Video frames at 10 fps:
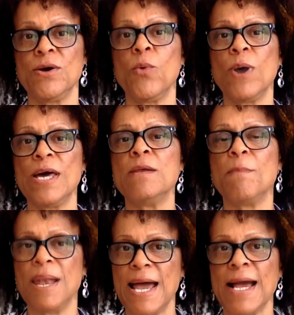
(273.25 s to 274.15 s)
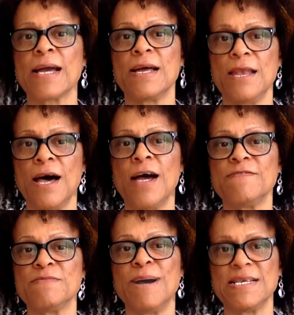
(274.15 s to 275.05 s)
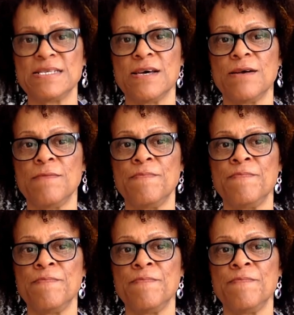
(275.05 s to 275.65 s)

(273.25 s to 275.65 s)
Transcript: when Black Lives Matter.